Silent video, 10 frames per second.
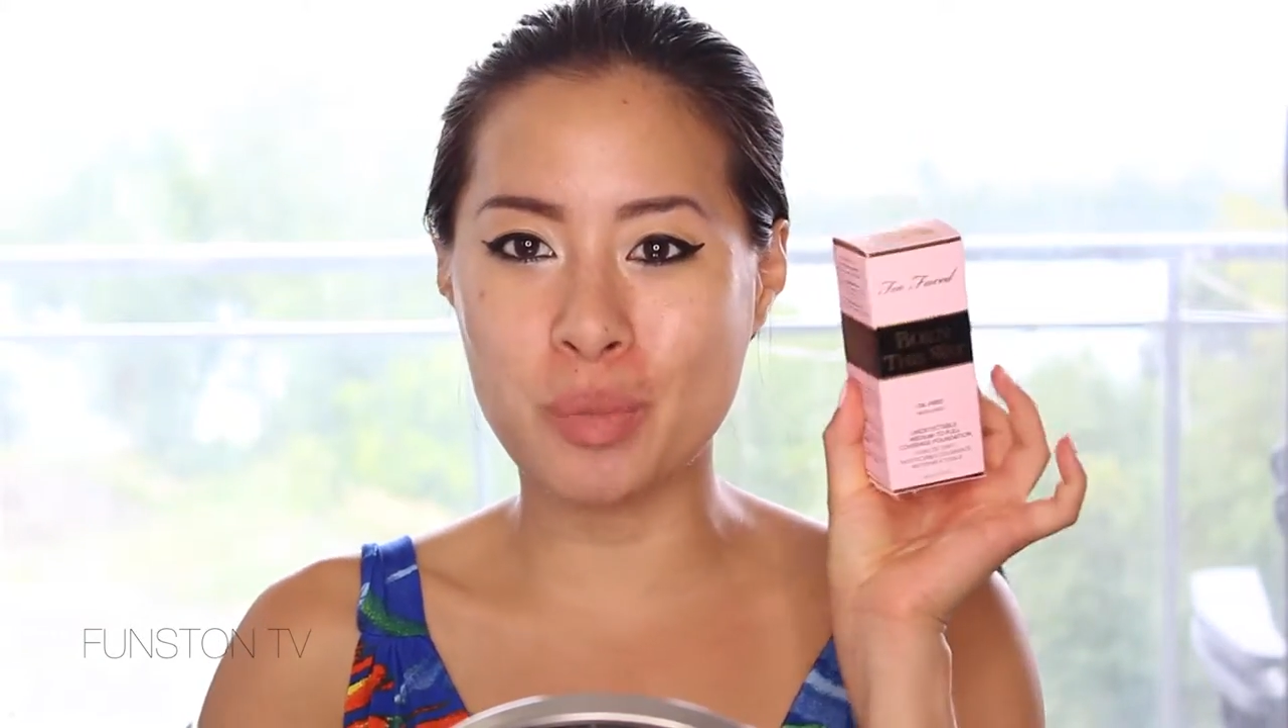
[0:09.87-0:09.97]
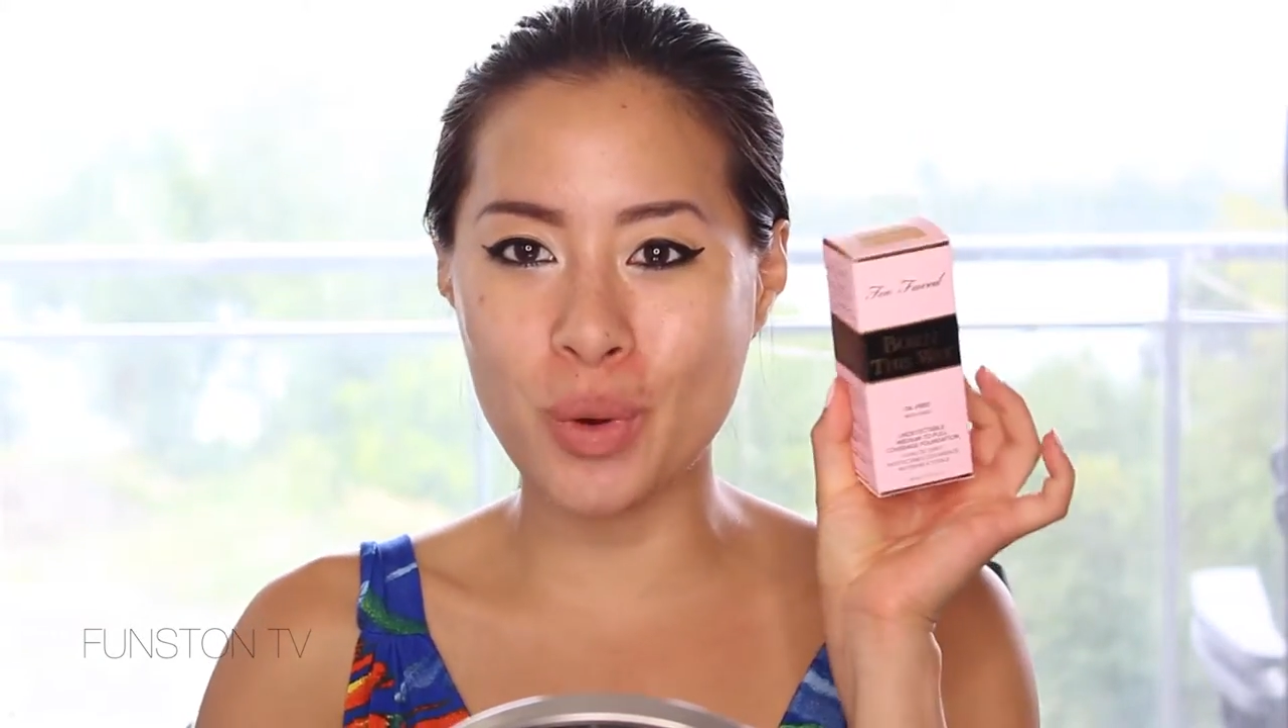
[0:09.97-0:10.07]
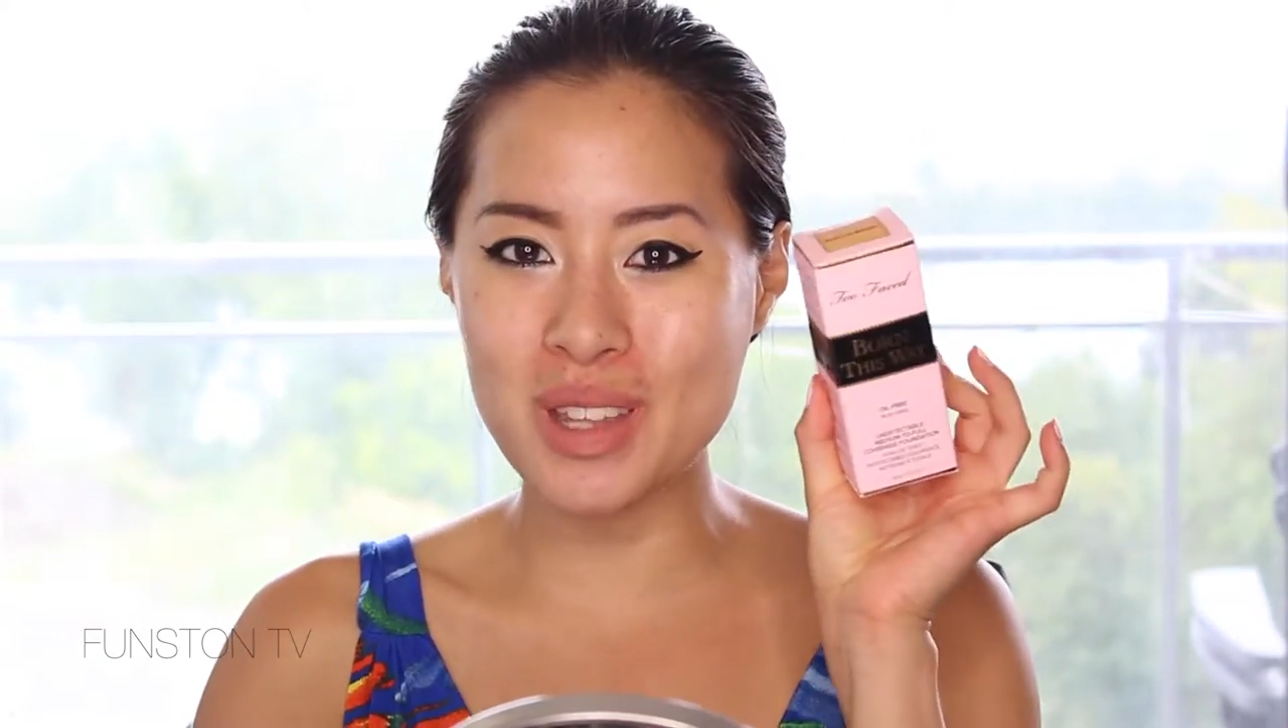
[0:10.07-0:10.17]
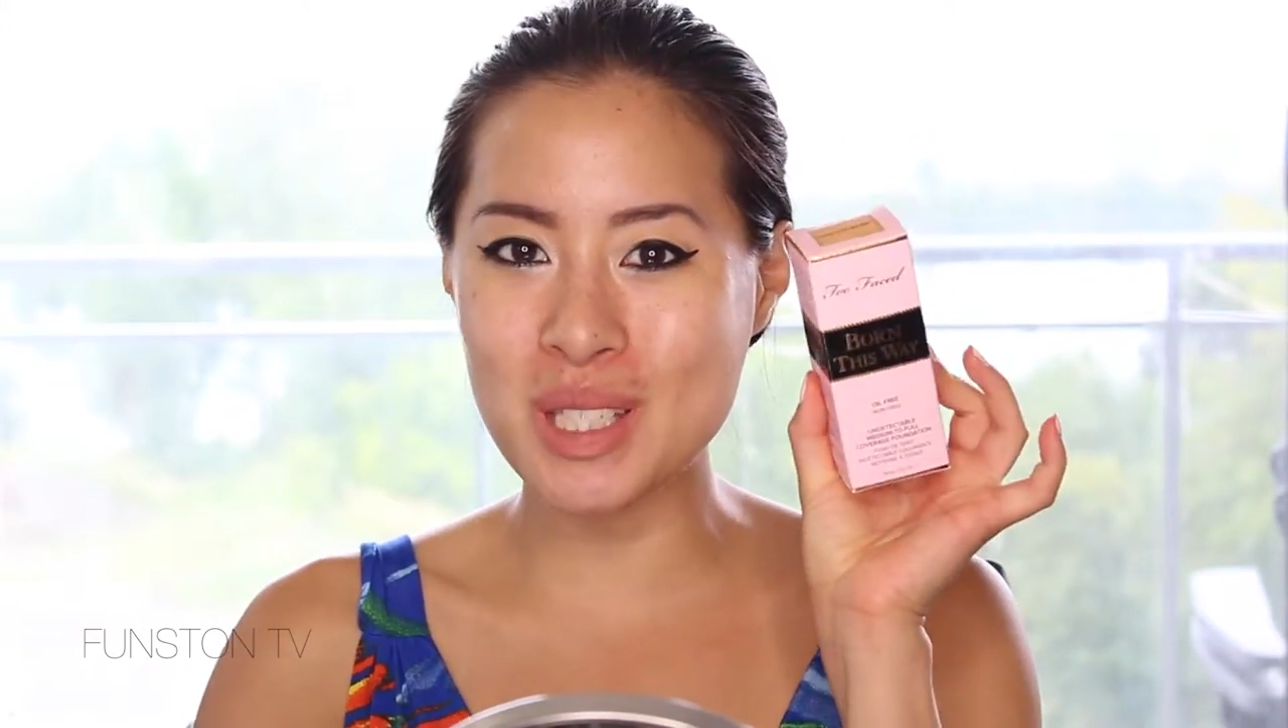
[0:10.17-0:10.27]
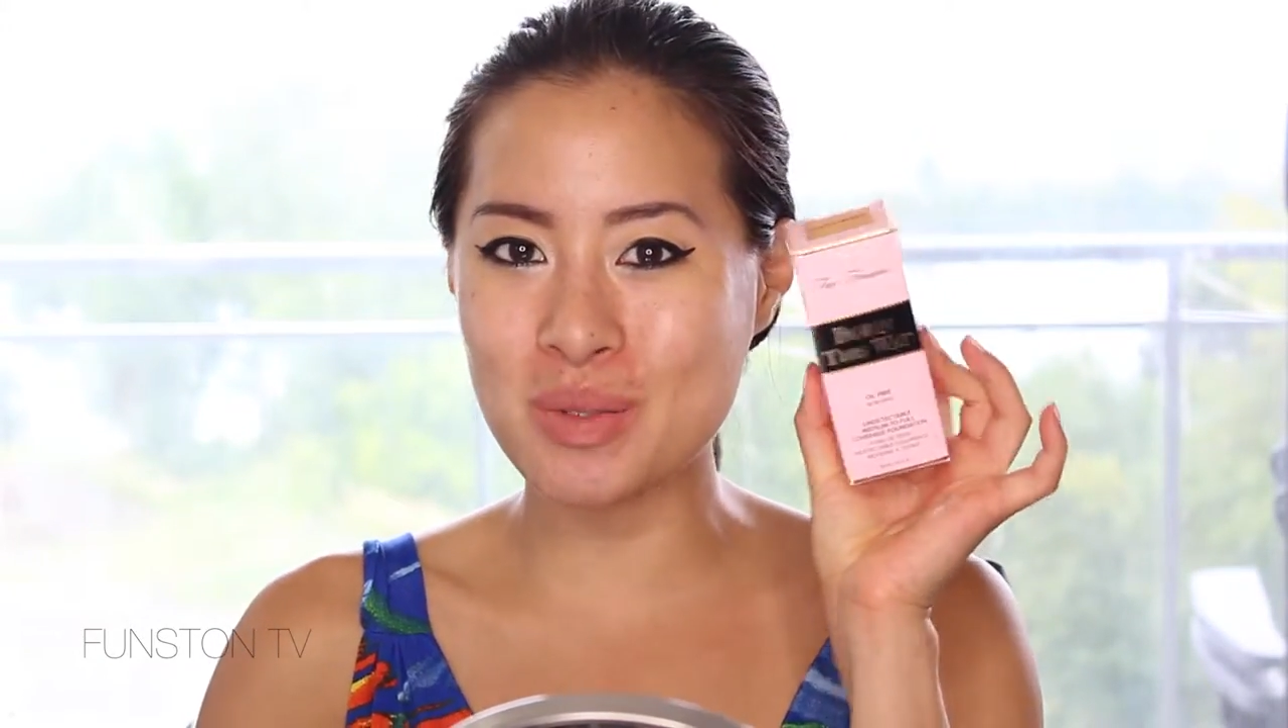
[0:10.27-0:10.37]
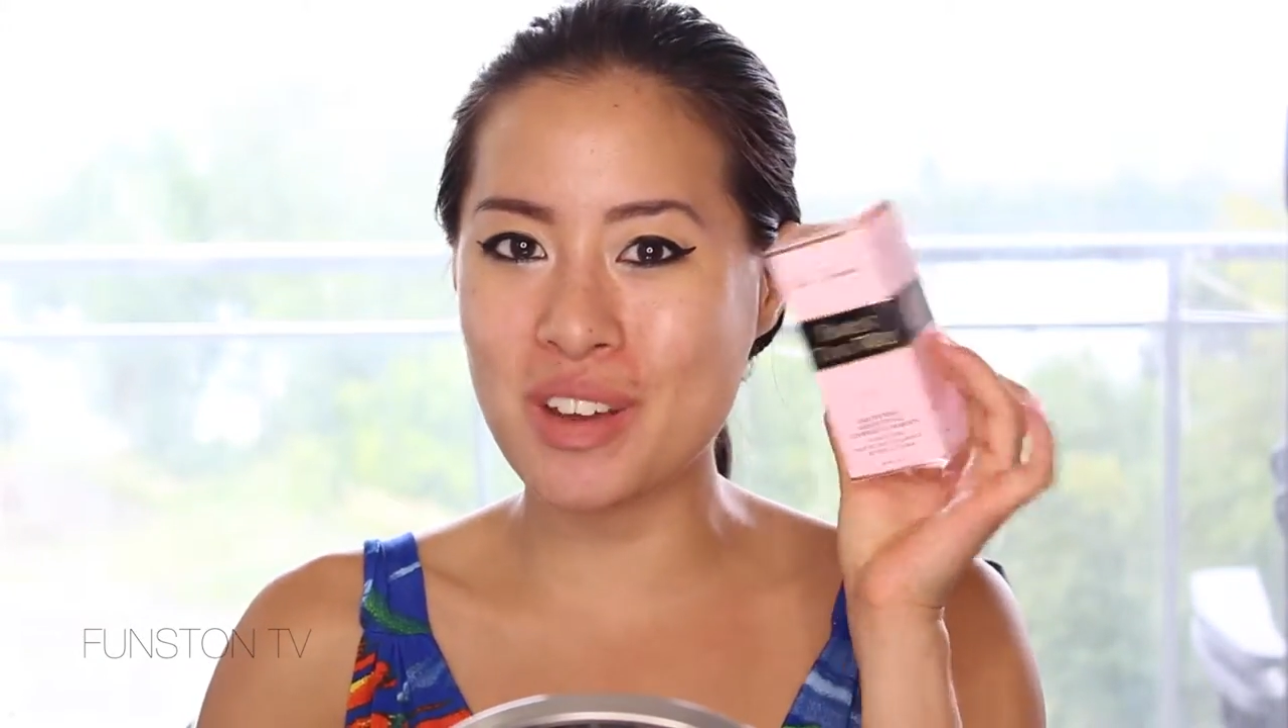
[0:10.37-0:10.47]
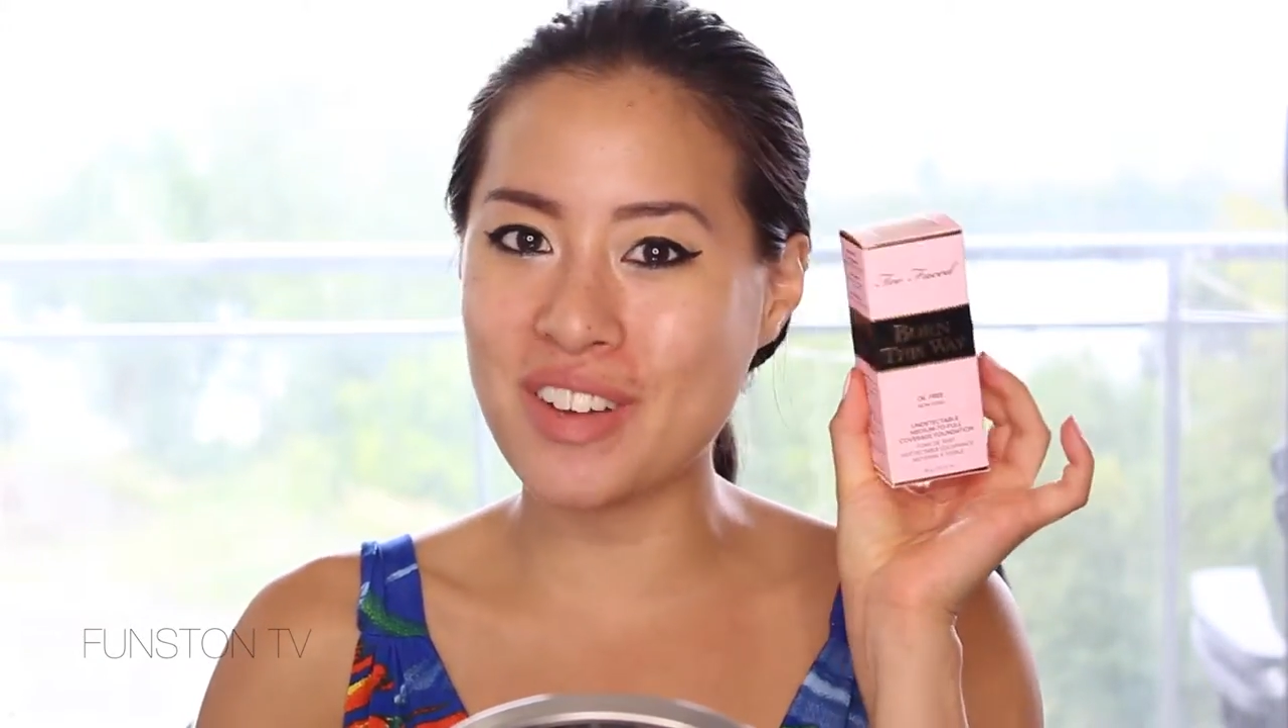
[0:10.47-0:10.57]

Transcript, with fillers: Born This Way